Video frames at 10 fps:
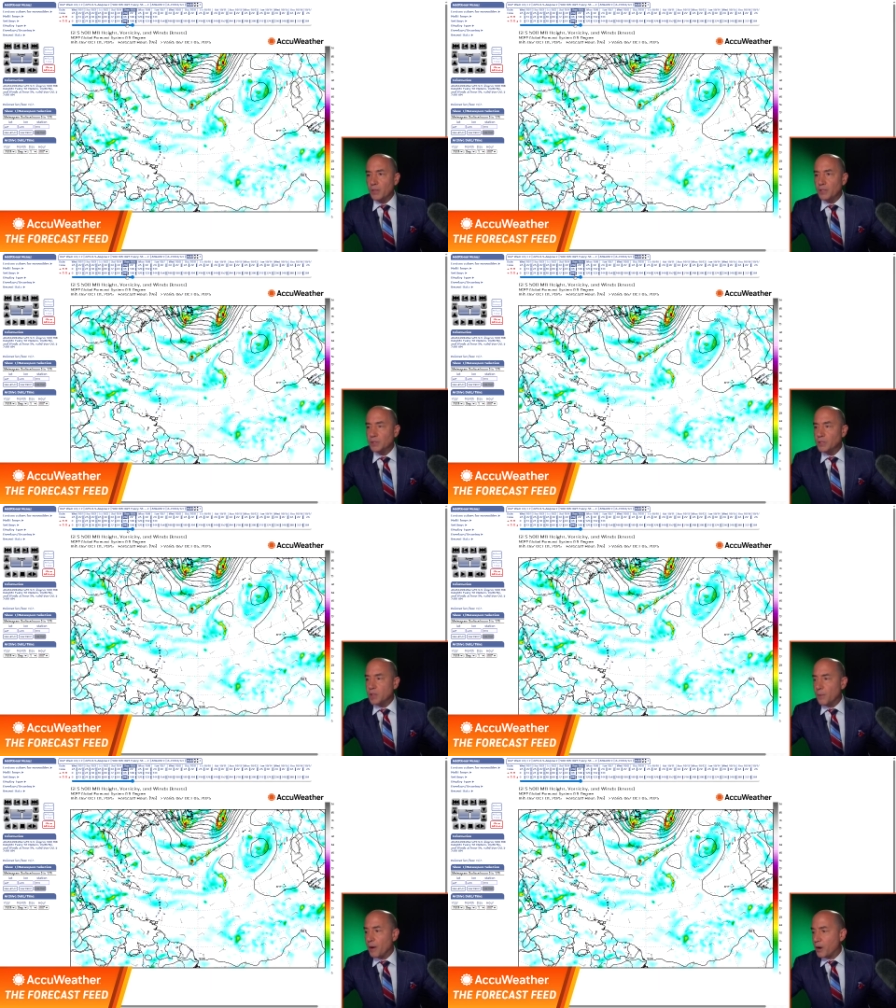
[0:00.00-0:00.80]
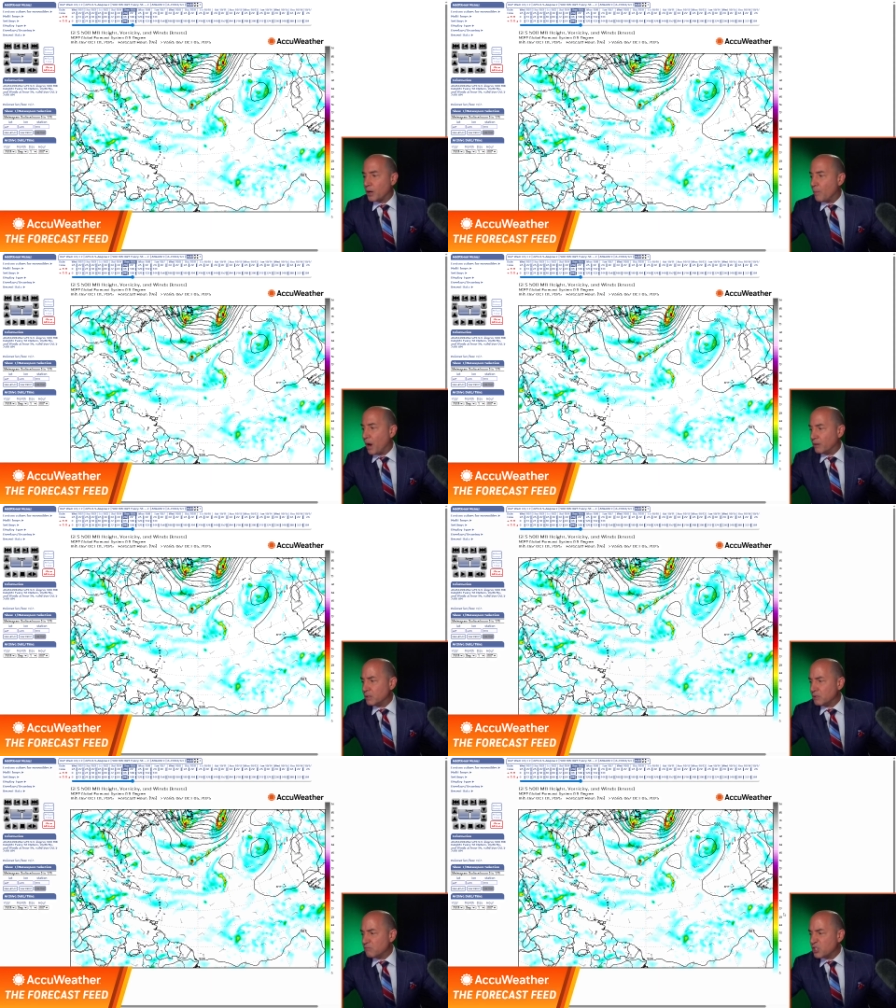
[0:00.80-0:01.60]
This is the American
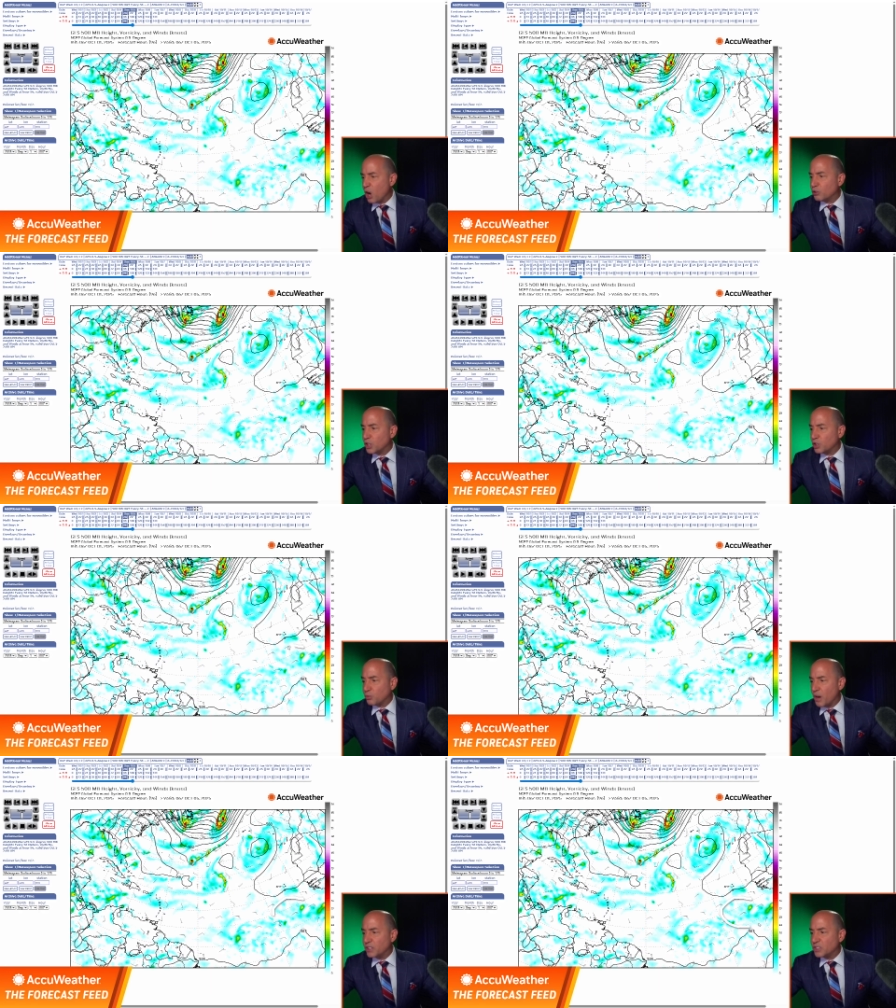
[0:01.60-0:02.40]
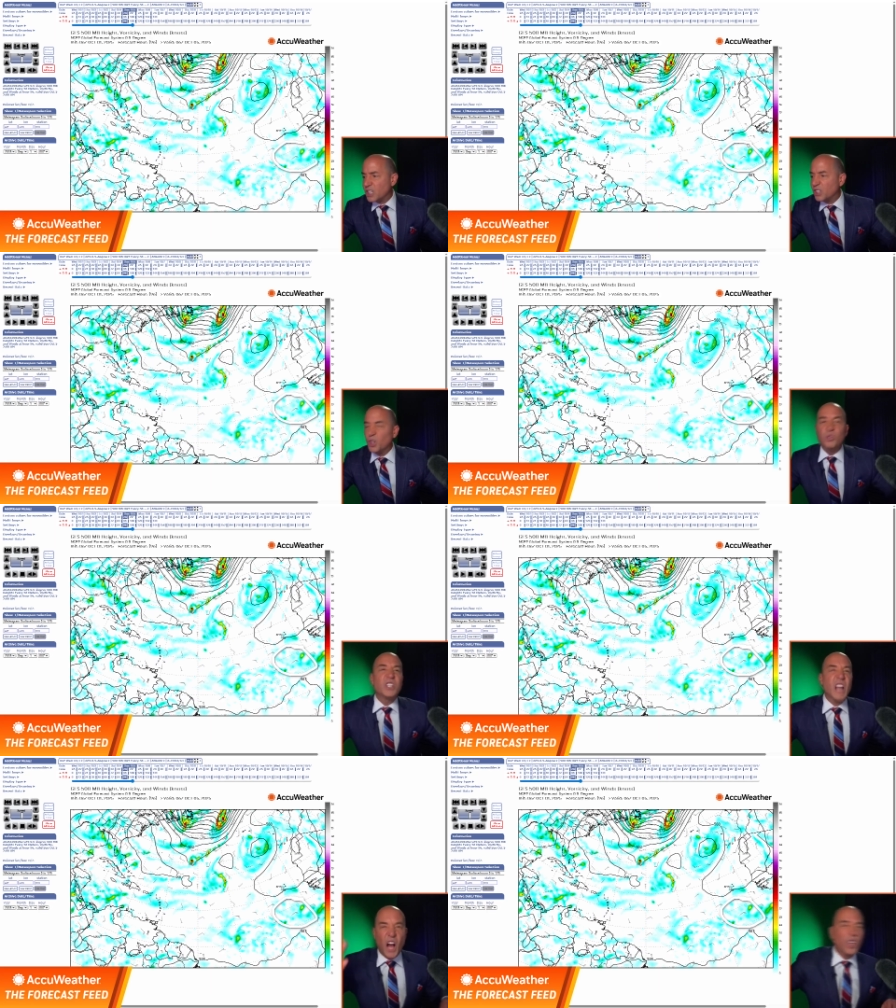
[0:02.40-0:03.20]
model. It shows it as well. You see the
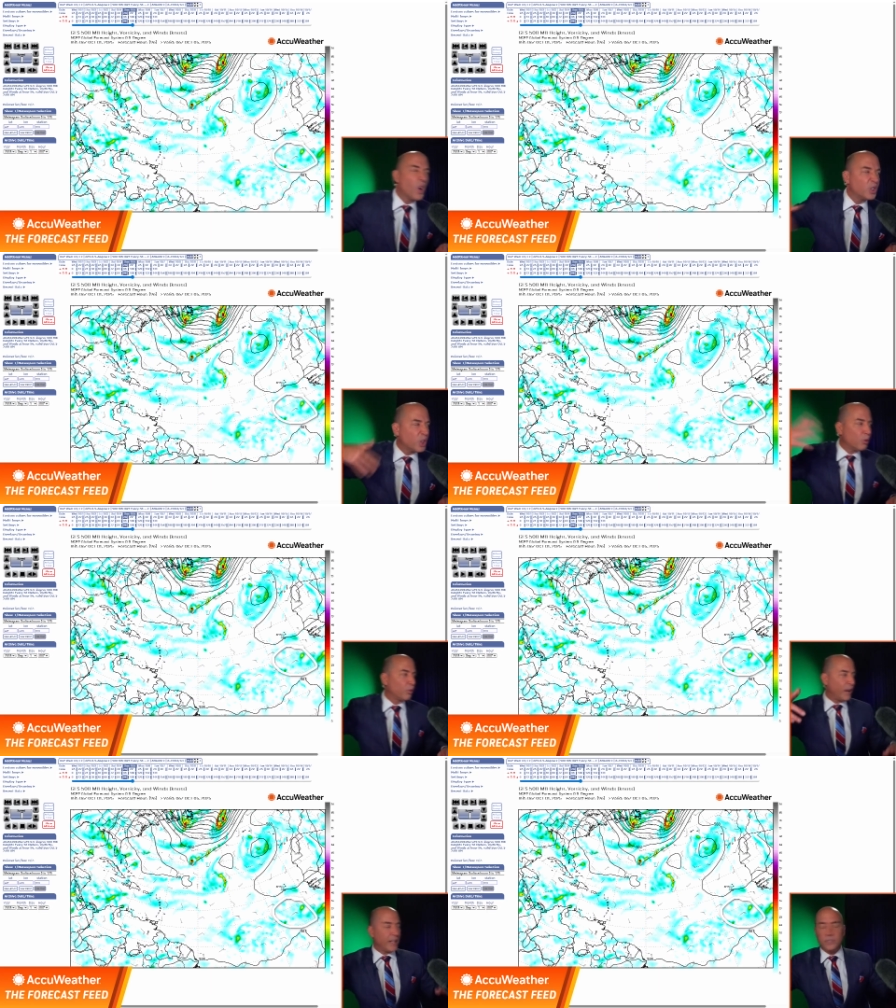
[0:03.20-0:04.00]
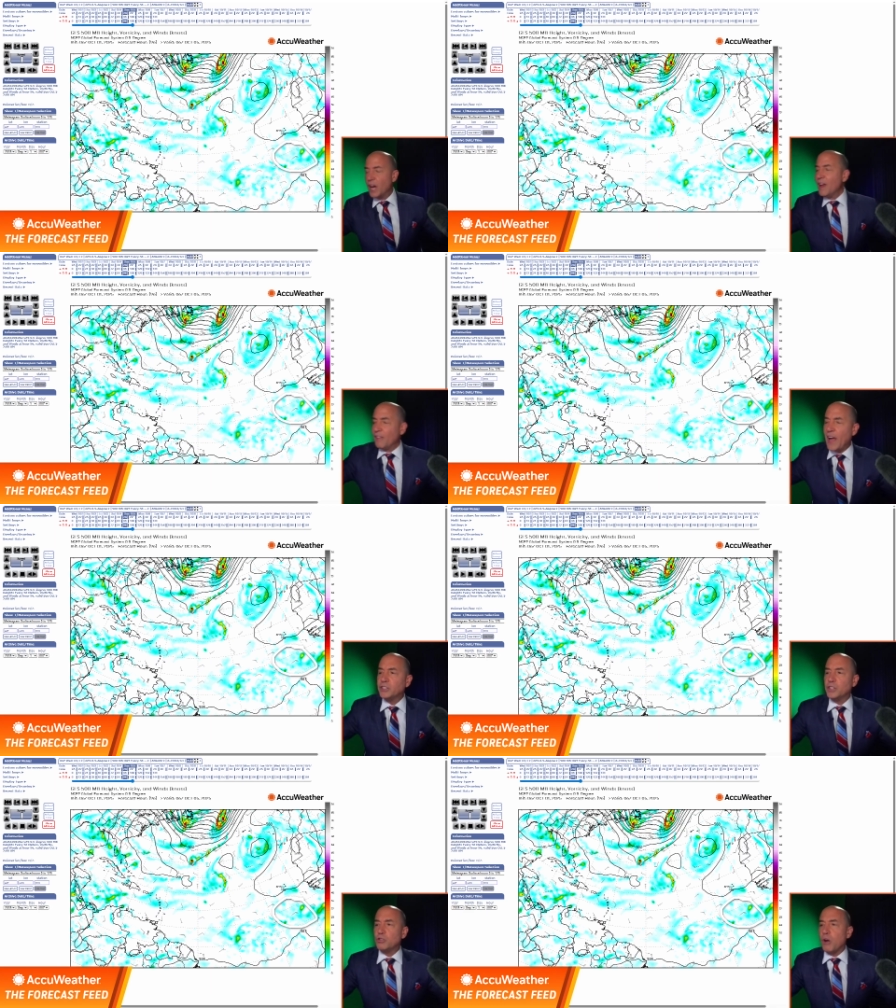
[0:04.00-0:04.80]
little yellows, little greens.
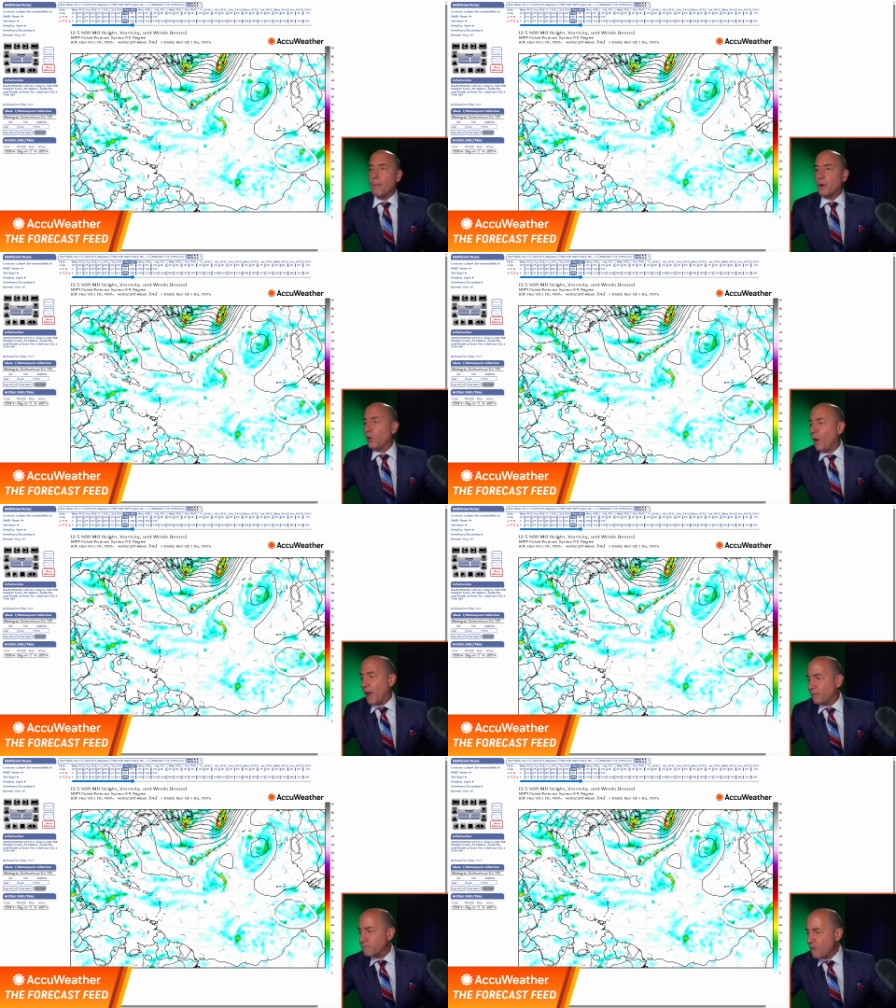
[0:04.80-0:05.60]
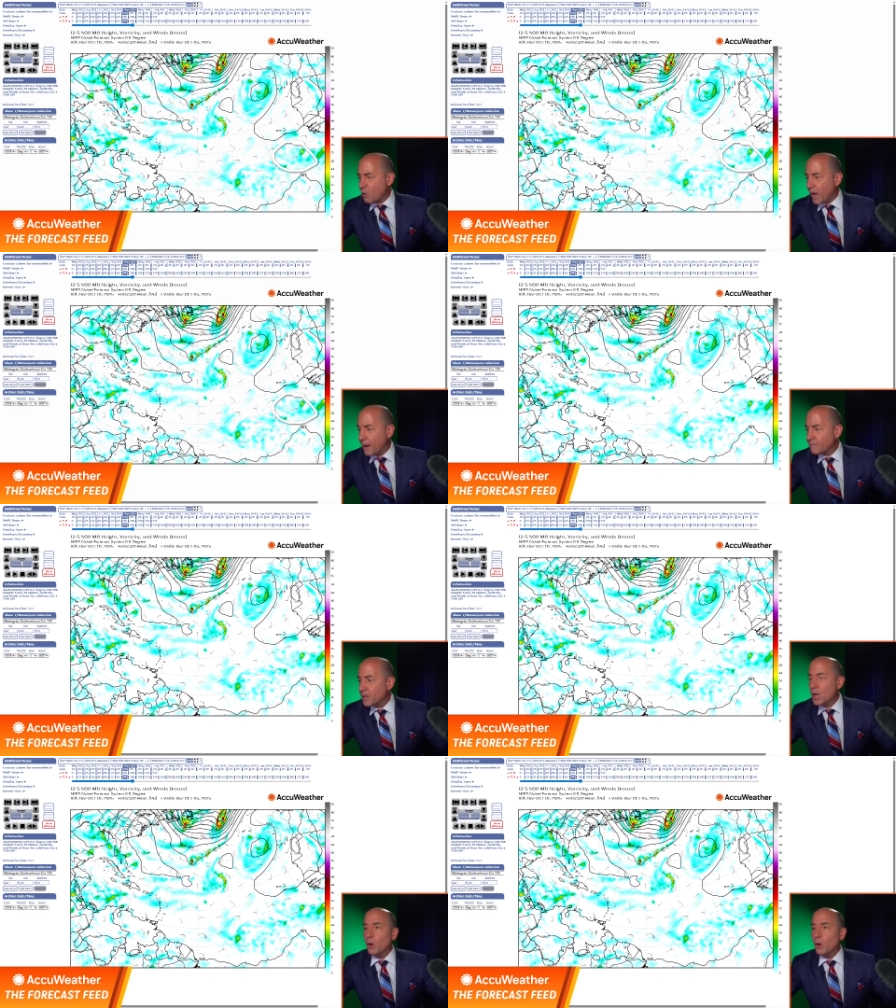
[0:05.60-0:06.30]
That's the tropical wave. Okay.